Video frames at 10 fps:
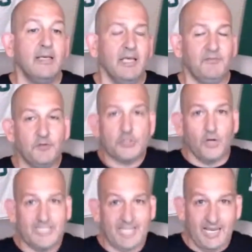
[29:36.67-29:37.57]
If you
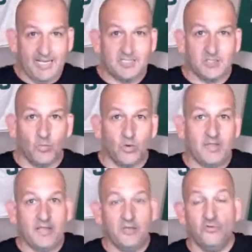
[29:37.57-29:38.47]
start dating someone
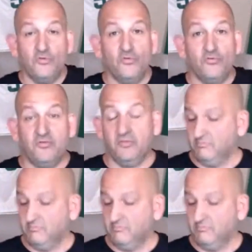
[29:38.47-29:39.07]
that you've